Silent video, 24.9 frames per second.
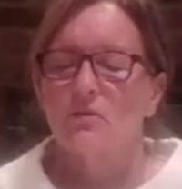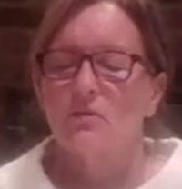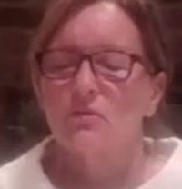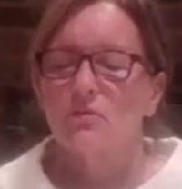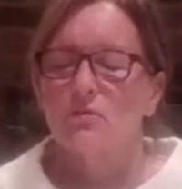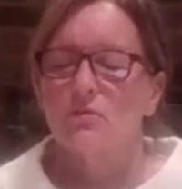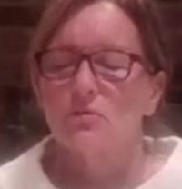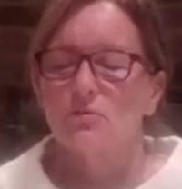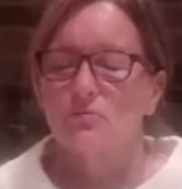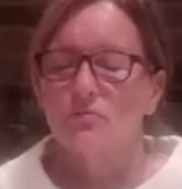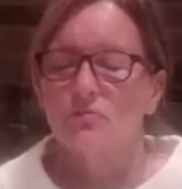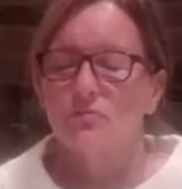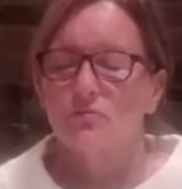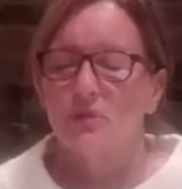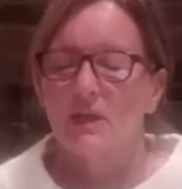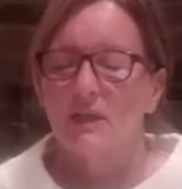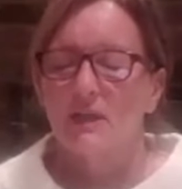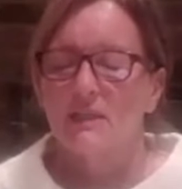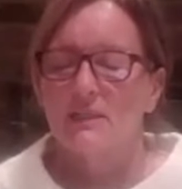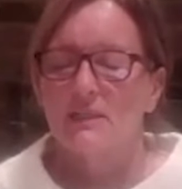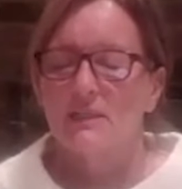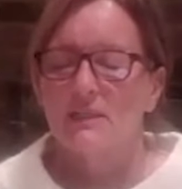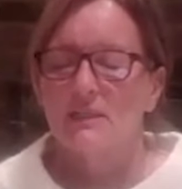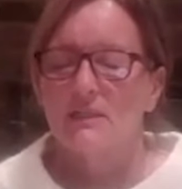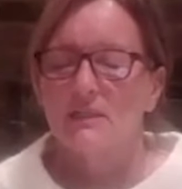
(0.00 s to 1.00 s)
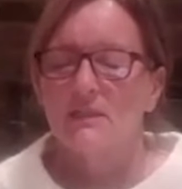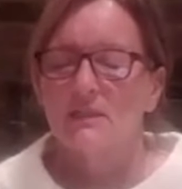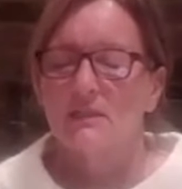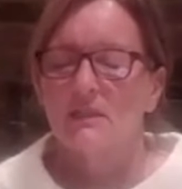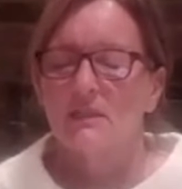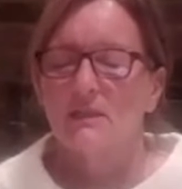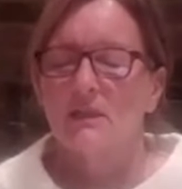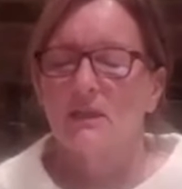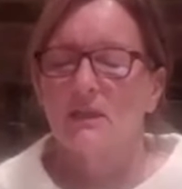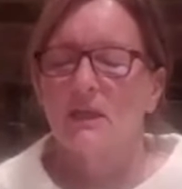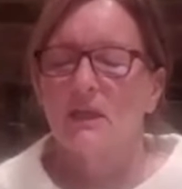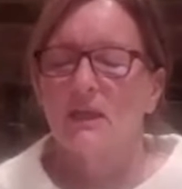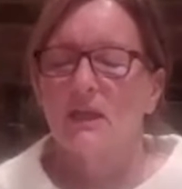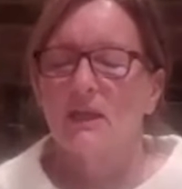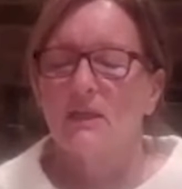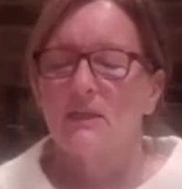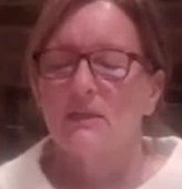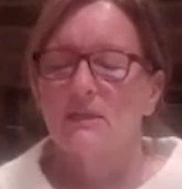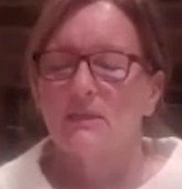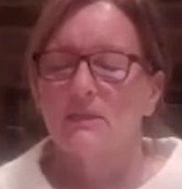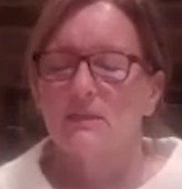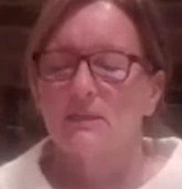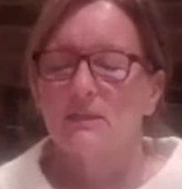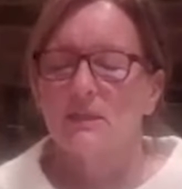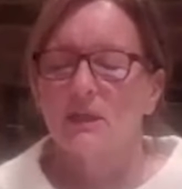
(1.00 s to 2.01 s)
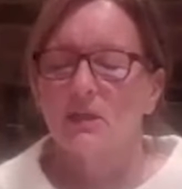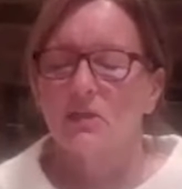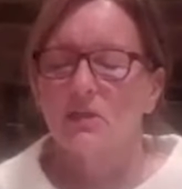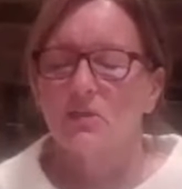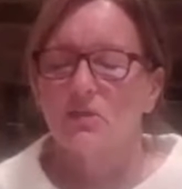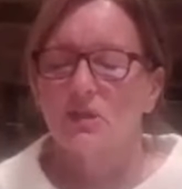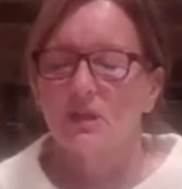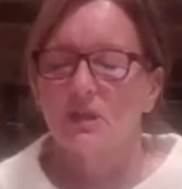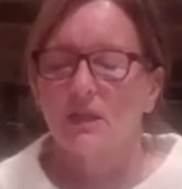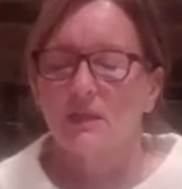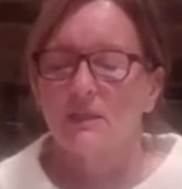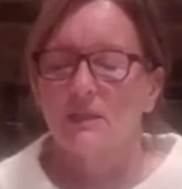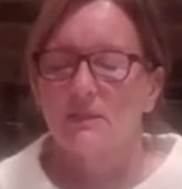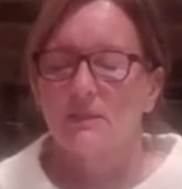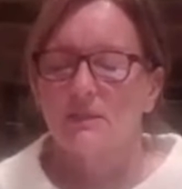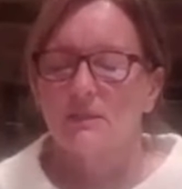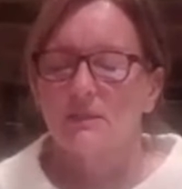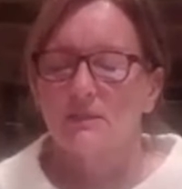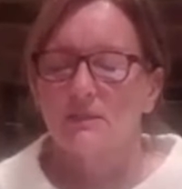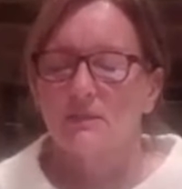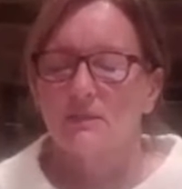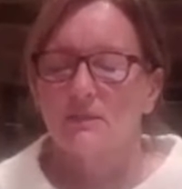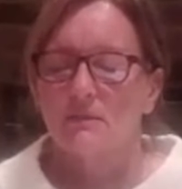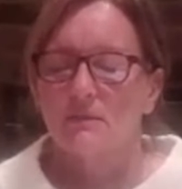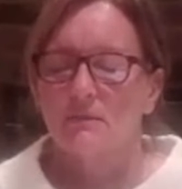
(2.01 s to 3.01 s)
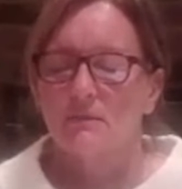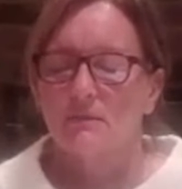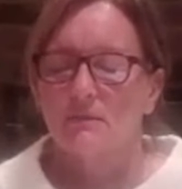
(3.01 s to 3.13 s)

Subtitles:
to rest and digest.